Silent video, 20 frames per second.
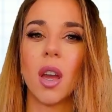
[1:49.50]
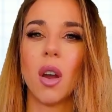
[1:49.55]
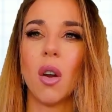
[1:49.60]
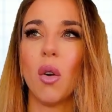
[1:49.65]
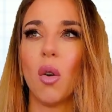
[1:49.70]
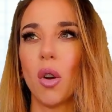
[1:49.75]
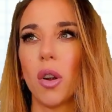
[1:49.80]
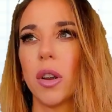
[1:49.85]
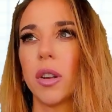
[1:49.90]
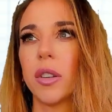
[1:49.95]

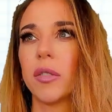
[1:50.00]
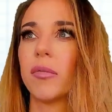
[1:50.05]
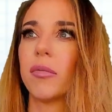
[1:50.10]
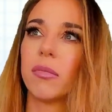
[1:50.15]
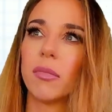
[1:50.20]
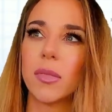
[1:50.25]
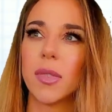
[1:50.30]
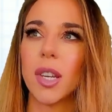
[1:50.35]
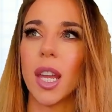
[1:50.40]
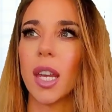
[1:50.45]
or
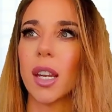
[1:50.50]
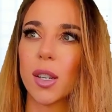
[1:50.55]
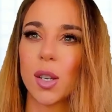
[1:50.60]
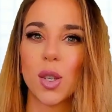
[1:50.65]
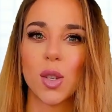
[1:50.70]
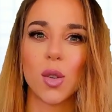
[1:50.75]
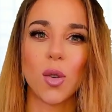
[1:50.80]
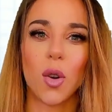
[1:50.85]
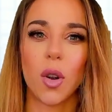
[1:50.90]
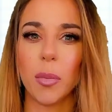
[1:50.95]

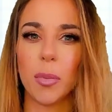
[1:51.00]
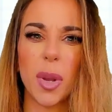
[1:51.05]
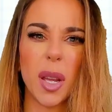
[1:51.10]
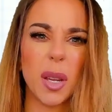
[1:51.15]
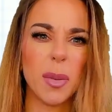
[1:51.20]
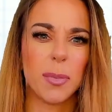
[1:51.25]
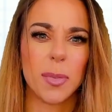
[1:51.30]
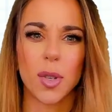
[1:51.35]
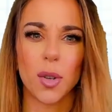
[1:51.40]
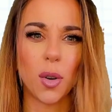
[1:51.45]
ticks or
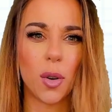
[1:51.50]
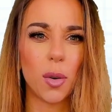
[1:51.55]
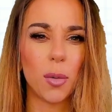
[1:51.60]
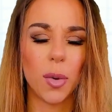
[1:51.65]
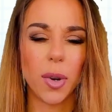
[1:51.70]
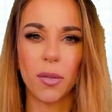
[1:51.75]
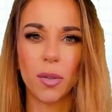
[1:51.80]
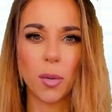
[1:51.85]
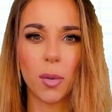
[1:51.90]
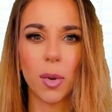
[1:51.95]
pips or
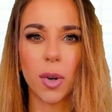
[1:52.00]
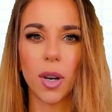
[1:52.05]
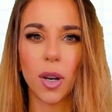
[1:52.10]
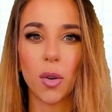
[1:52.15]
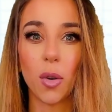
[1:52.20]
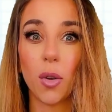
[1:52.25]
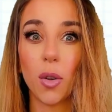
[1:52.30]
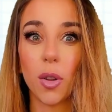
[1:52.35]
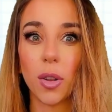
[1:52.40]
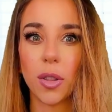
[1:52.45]
whatever you want to
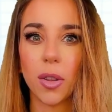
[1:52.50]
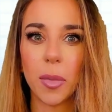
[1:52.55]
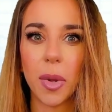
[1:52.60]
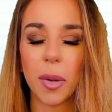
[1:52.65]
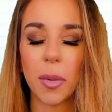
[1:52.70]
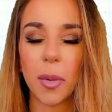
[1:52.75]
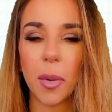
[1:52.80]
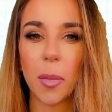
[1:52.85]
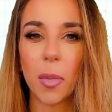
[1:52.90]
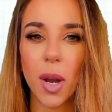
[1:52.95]
call the
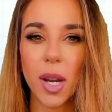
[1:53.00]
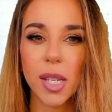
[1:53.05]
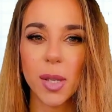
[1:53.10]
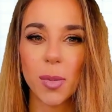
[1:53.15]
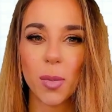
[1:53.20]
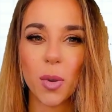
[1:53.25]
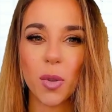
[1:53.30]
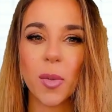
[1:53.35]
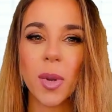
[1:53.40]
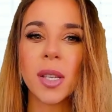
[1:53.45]
minimum
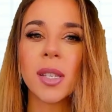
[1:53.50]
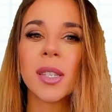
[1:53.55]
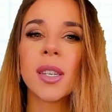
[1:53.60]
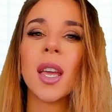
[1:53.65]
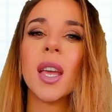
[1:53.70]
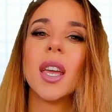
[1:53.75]
price movements.